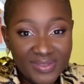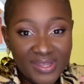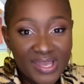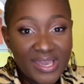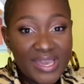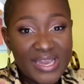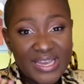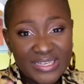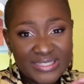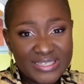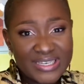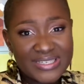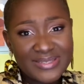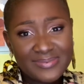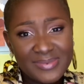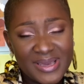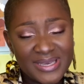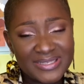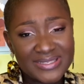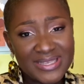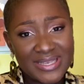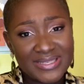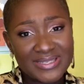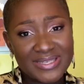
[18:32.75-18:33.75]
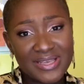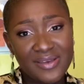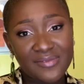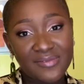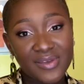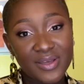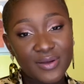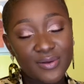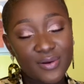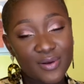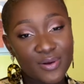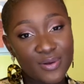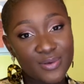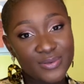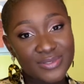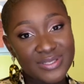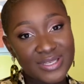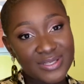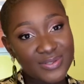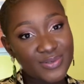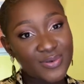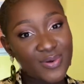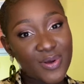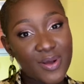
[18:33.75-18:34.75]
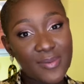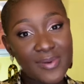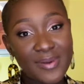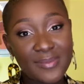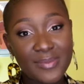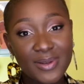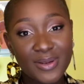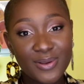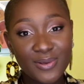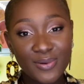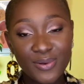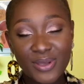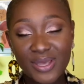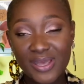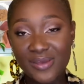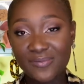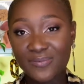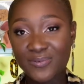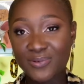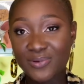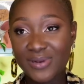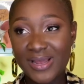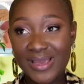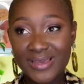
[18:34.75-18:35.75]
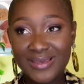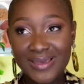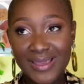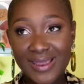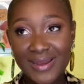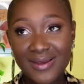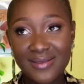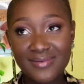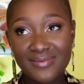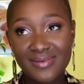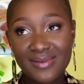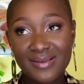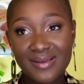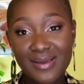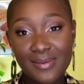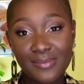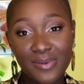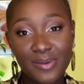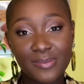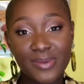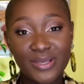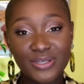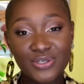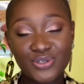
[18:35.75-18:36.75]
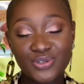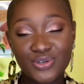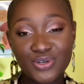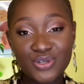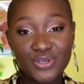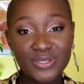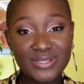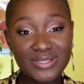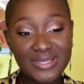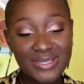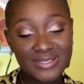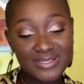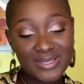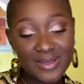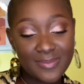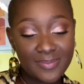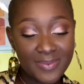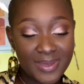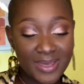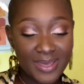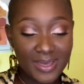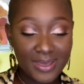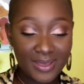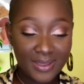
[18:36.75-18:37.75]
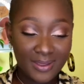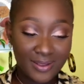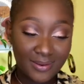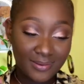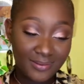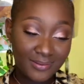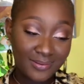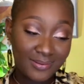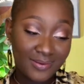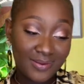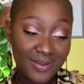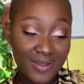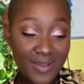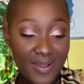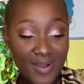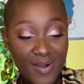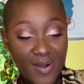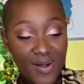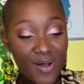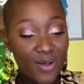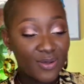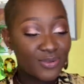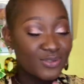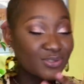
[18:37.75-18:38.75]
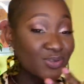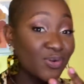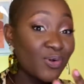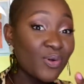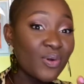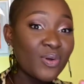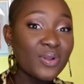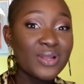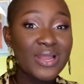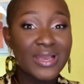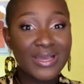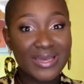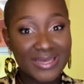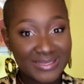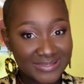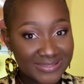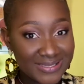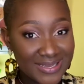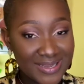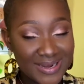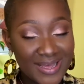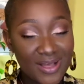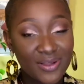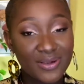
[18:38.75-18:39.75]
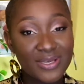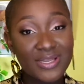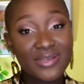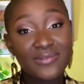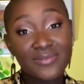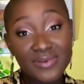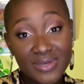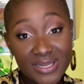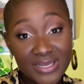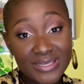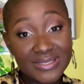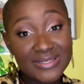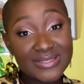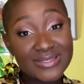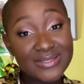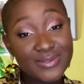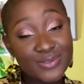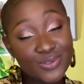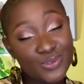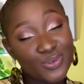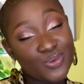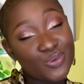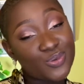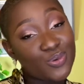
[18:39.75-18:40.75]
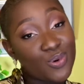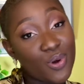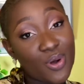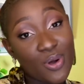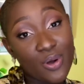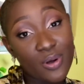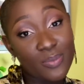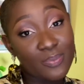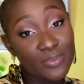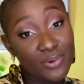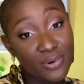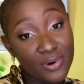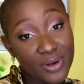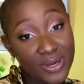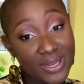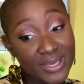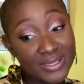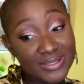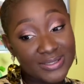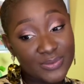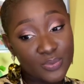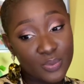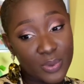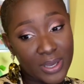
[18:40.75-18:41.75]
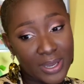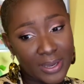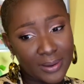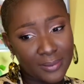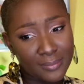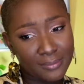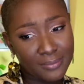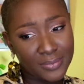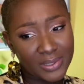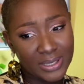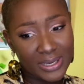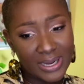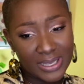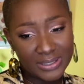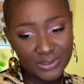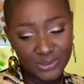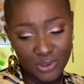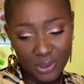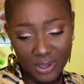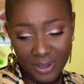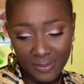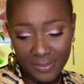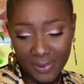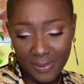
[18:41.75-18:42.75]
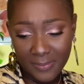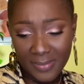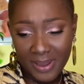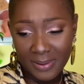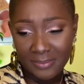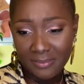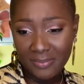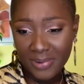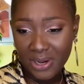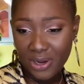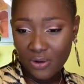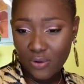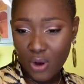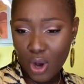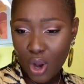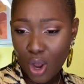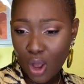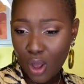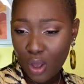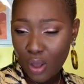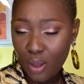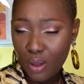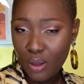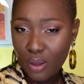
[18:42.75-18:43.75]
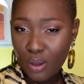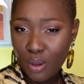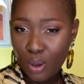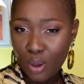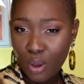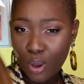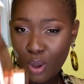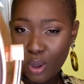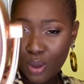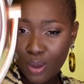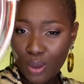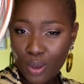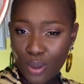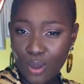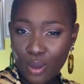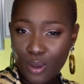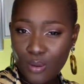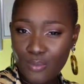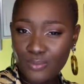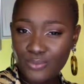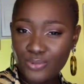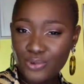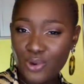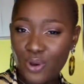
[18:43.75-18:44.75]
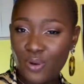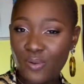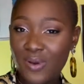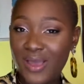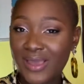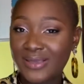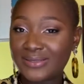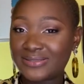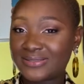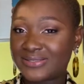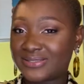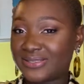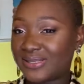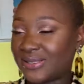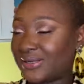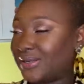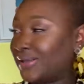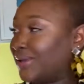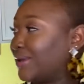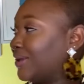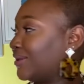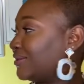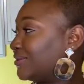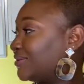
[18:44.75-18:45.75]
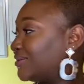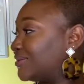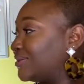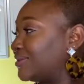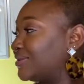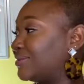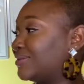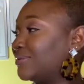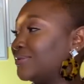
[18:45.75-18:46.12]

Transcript: it just makes us even closer. So comment below if you like anything about my studio setup. And also, like I said, I'll leave links to all products. Wait, did I talk about my mirror? No, I didn't.